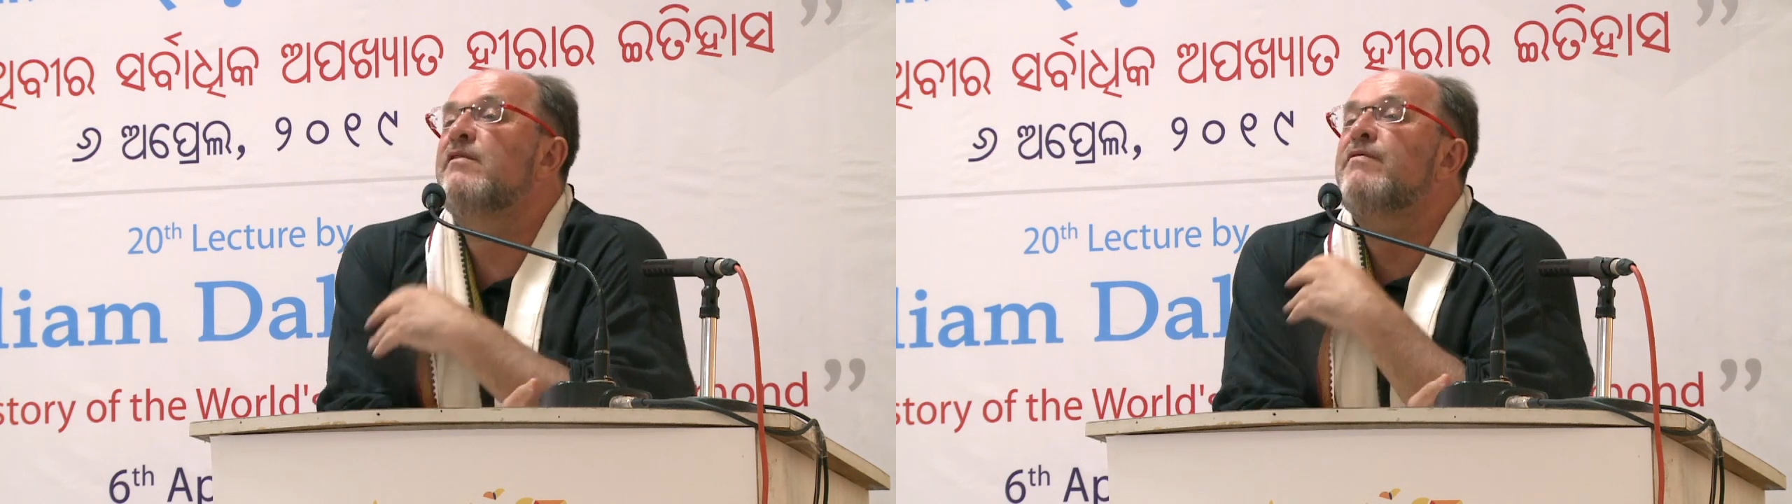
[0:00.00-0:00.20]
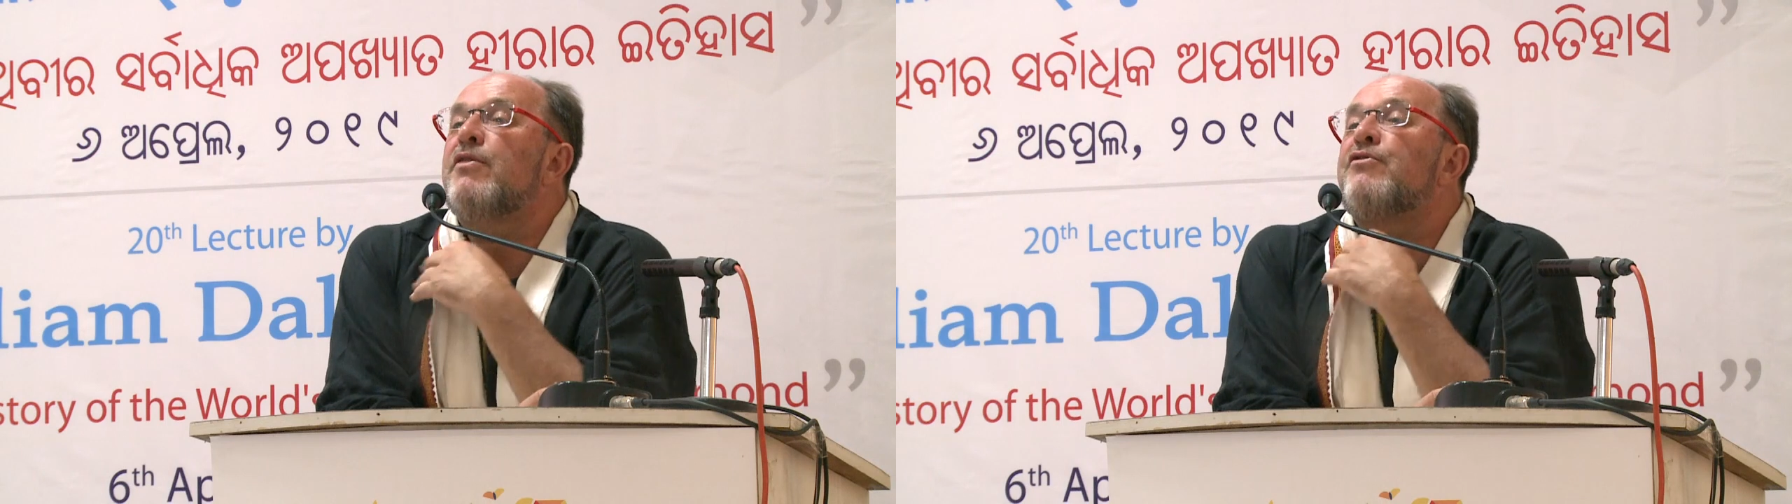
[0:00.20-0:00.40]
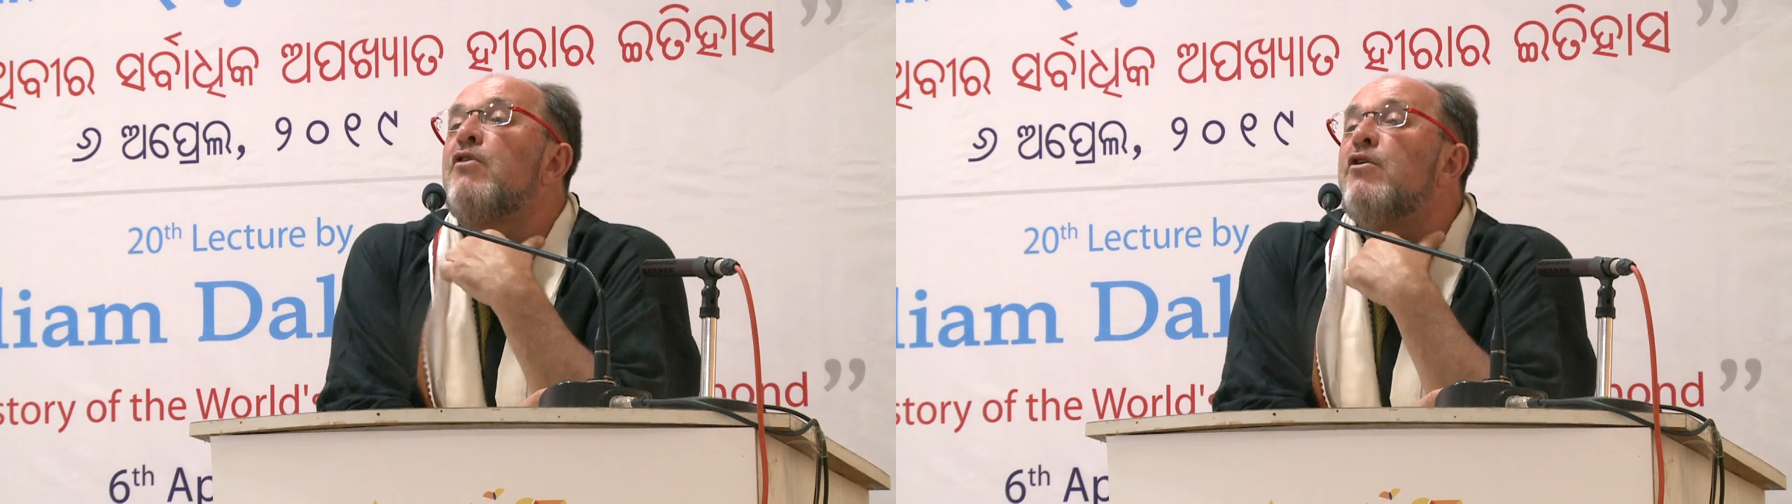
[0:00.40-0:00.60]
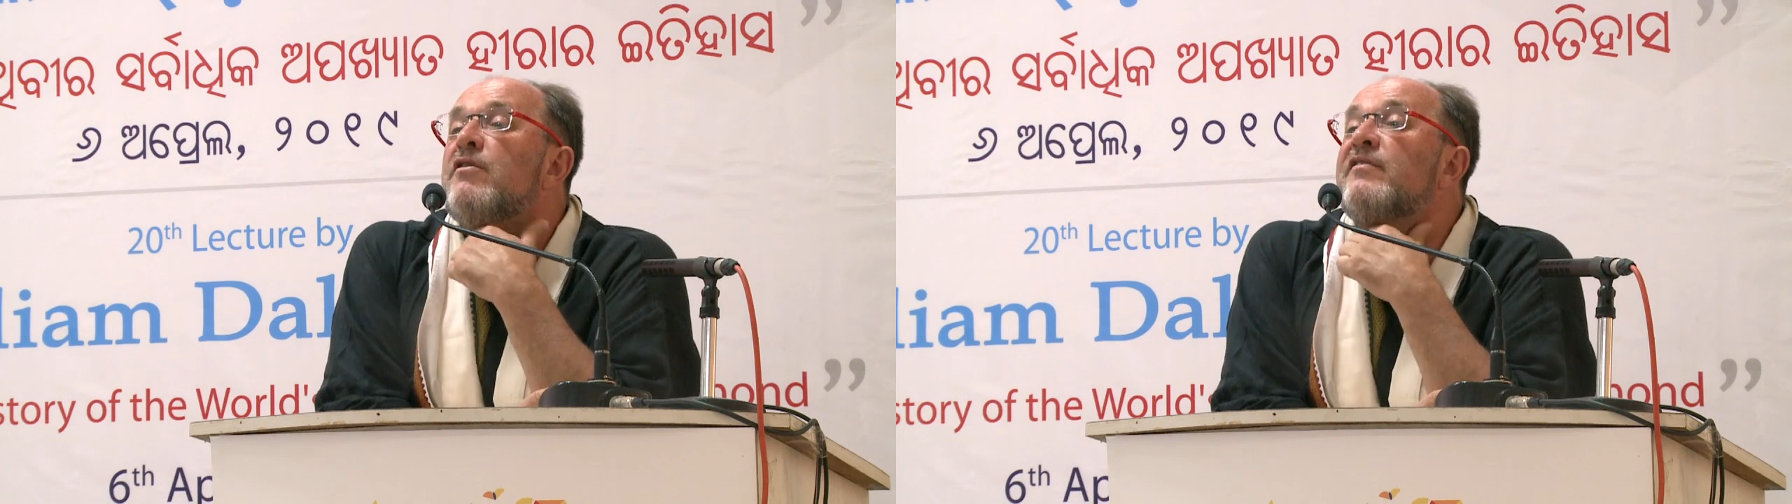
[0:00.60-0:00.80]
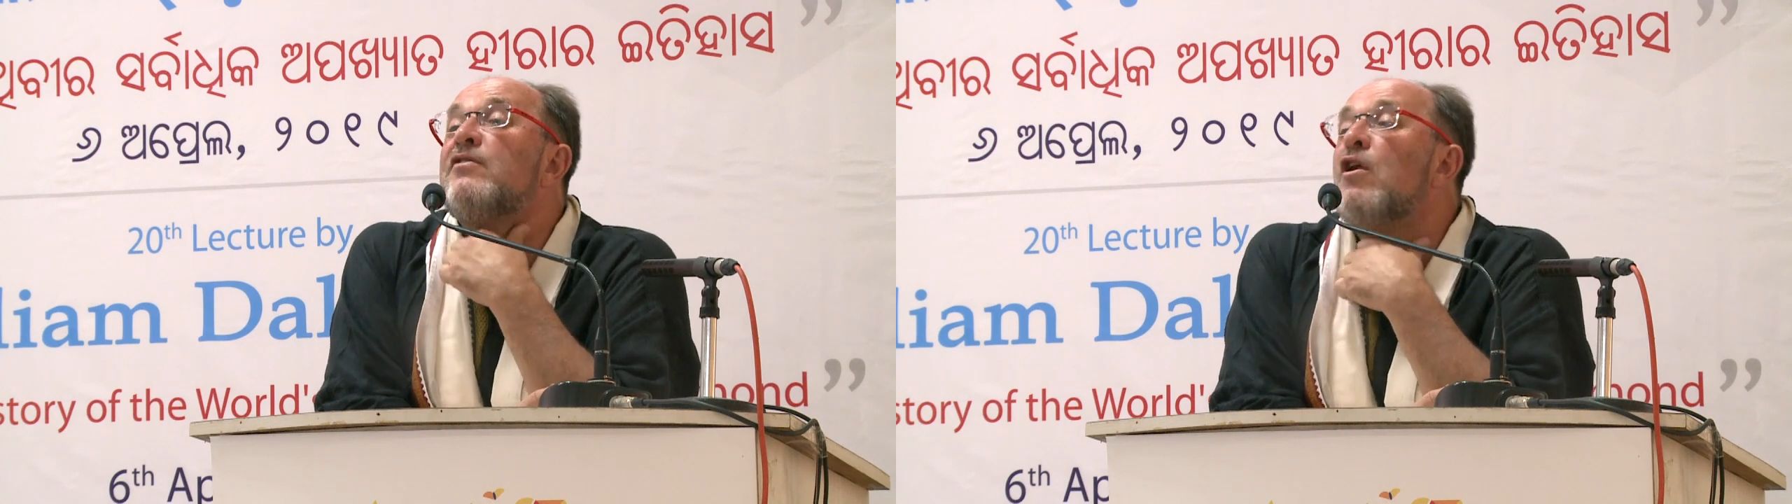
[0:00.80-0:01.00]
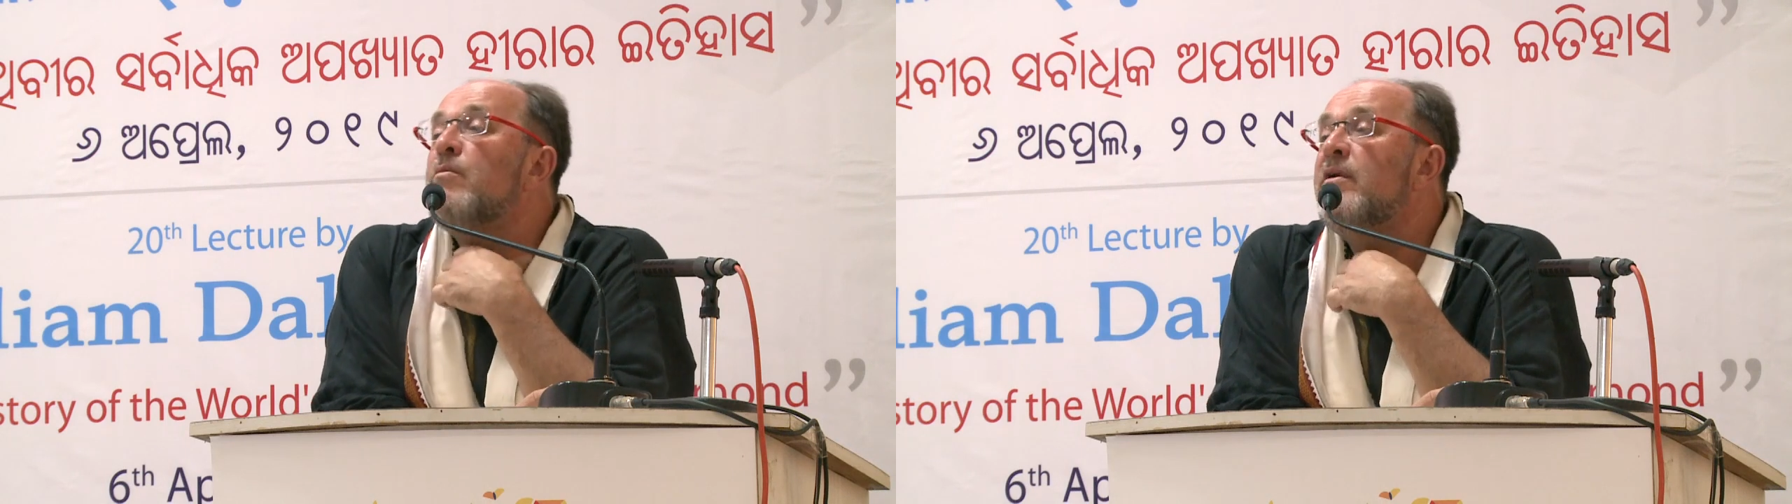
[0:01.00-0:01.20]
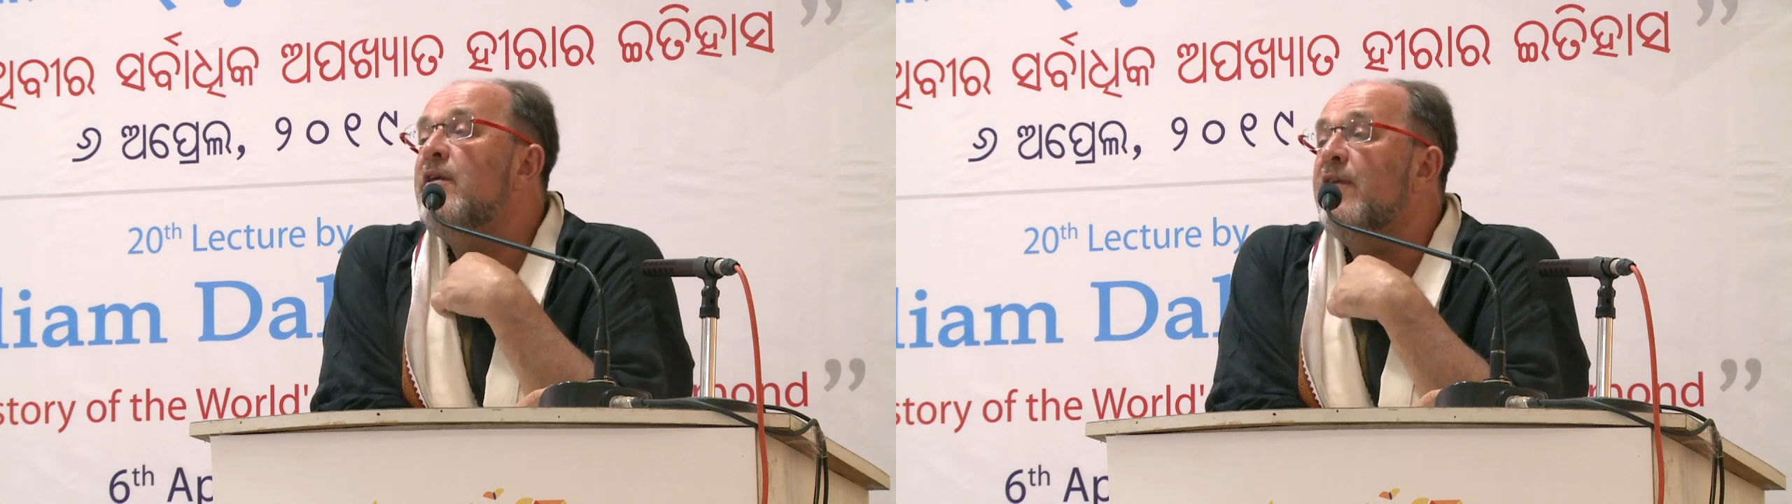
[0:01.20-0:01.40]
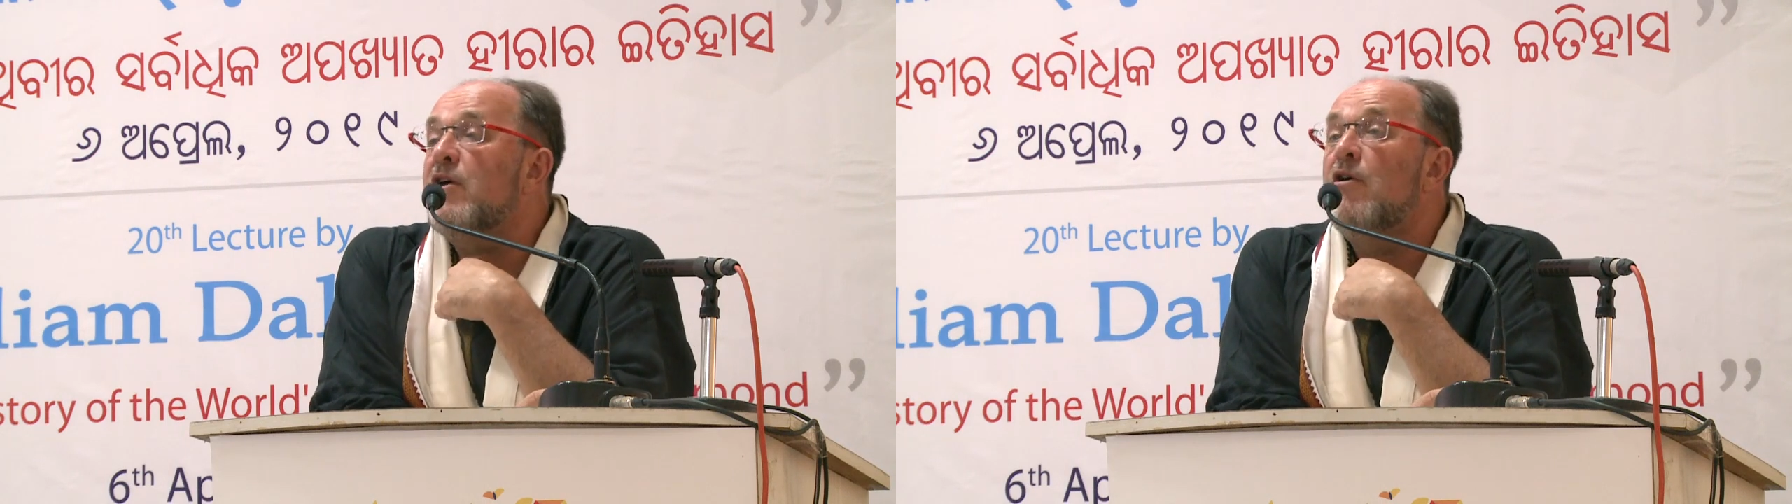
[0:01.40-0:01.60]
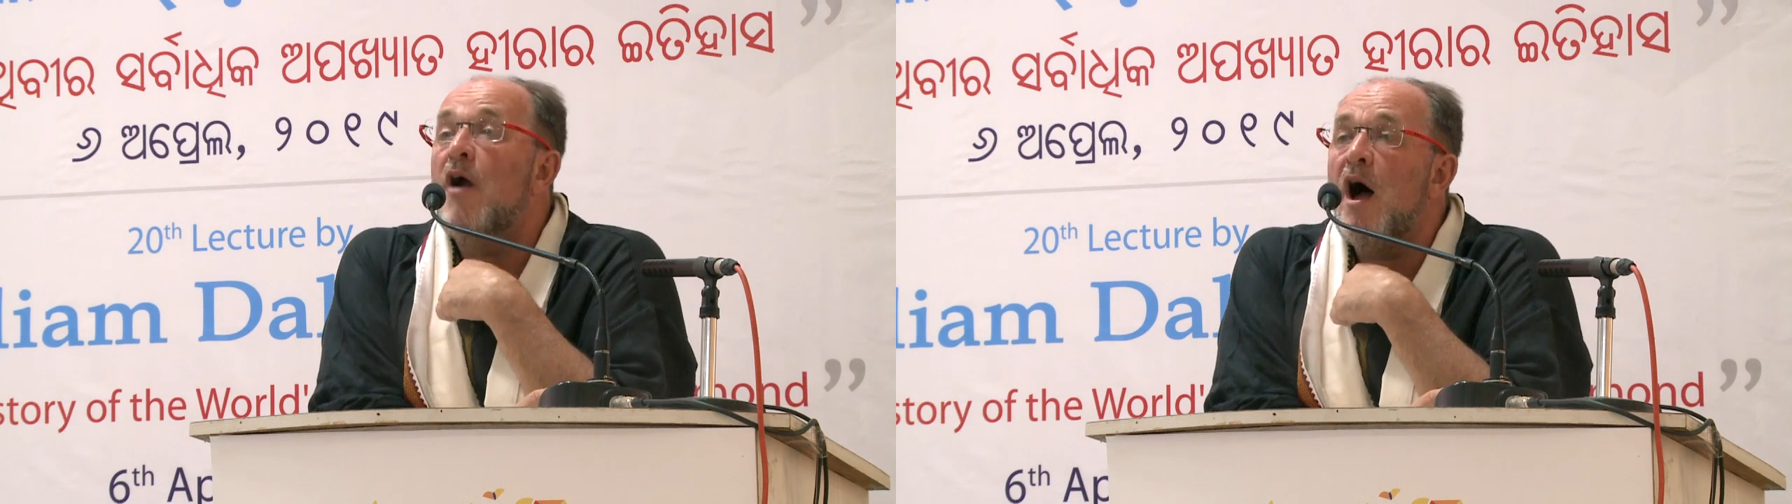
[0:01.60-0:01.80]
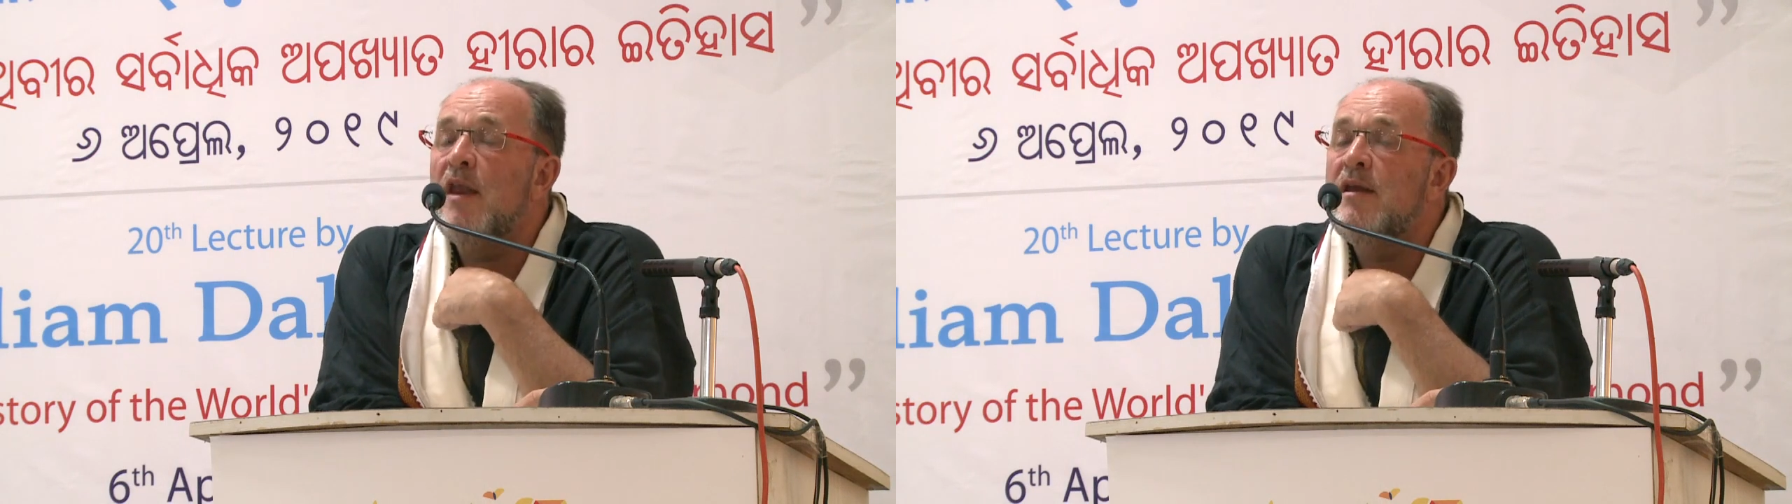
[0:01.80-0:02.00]
of the throne of Solomon in the
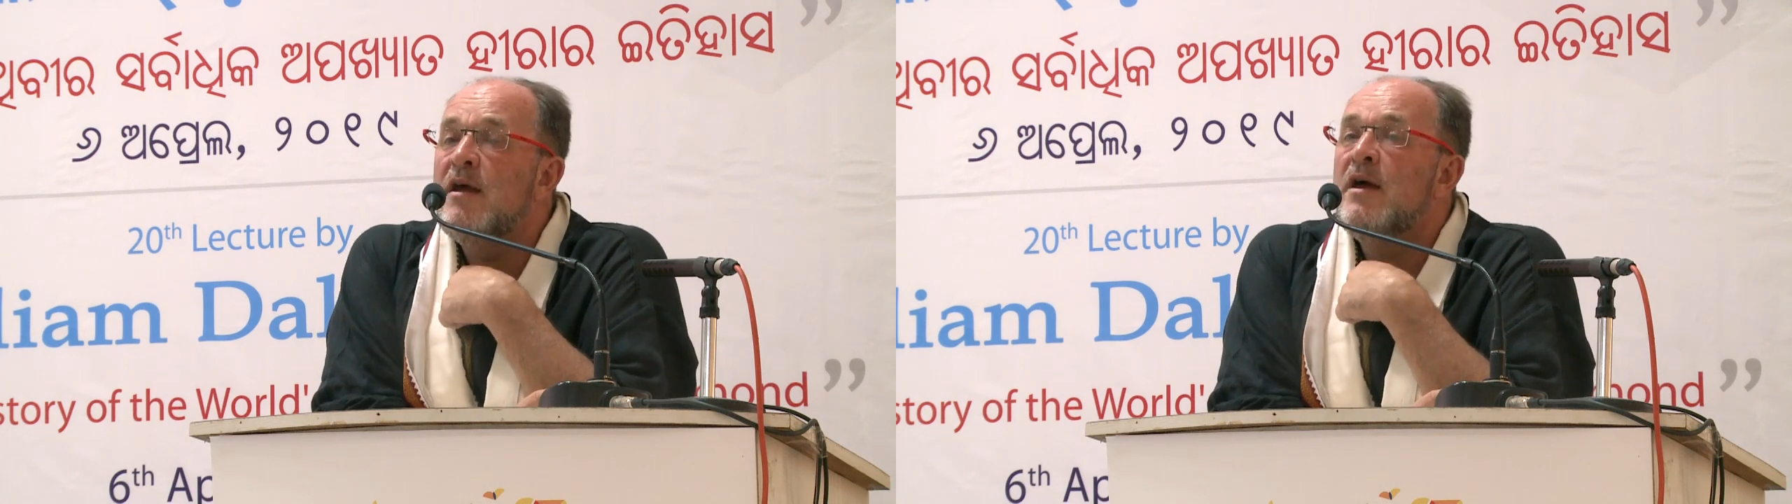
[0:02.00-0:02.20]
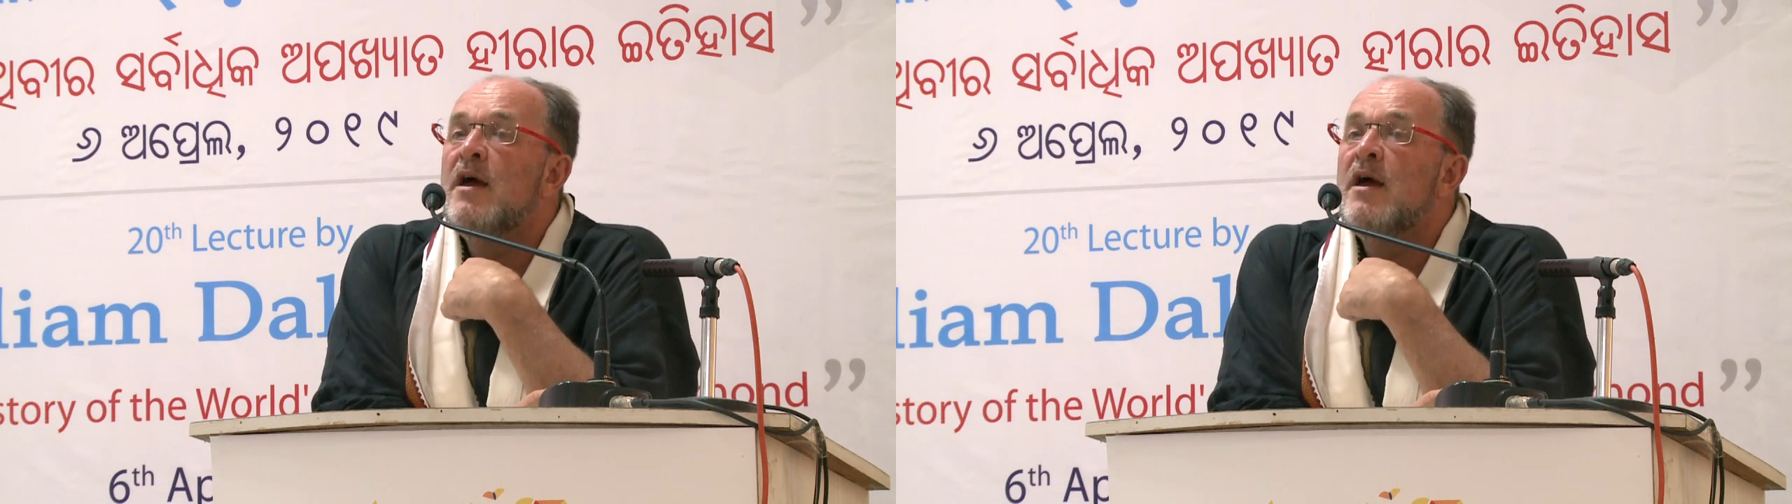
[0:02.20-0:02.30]
Quran.